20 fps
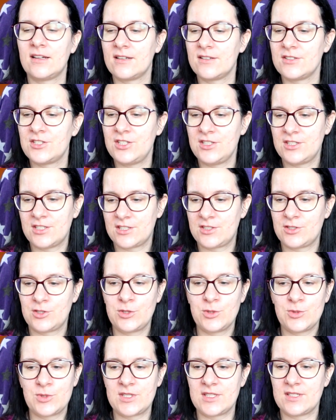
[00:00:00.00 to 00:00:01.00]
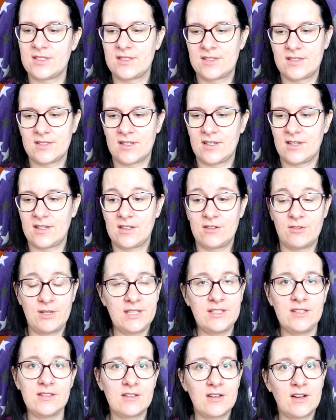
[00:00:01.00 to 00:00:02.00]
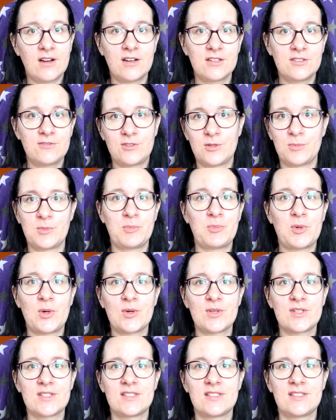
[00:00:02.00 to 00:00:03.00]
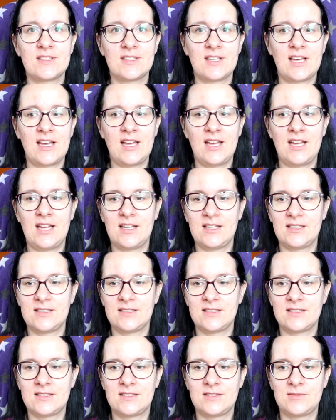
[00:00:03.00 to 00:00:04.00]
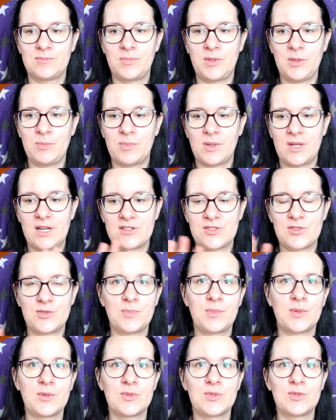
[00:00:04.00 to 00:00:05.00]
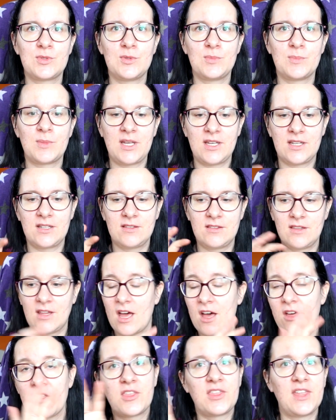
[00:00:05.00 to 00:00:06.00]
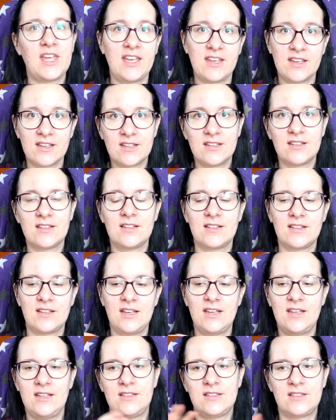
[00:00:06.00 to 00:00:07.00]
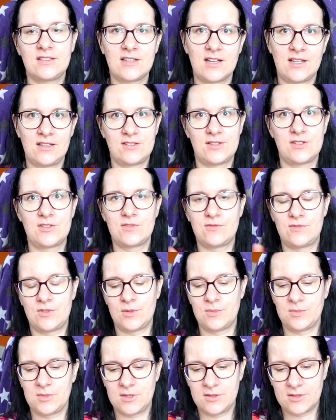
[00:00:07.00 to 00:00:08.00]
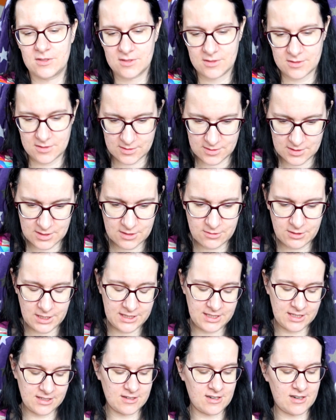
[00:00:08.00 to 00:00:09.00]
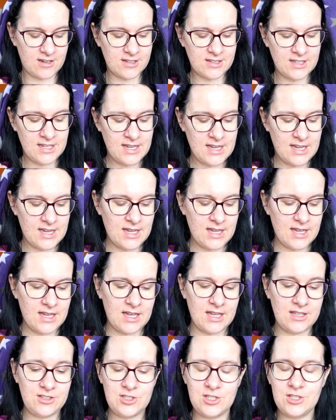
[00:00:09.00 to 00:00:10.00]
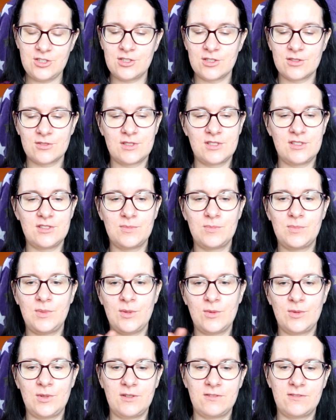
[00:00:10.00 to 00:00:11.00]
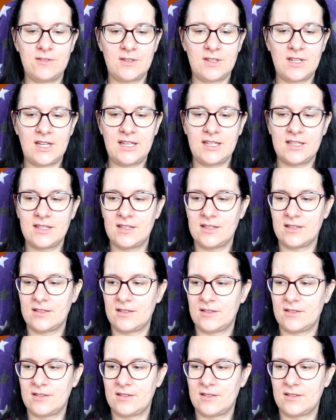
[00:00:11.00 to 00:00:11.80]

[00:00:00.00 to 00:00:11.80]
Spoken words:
She just chooses a greeting card from a box, and people are supposed to make a thing in the colors from the greeting card. And she chose this beautiful like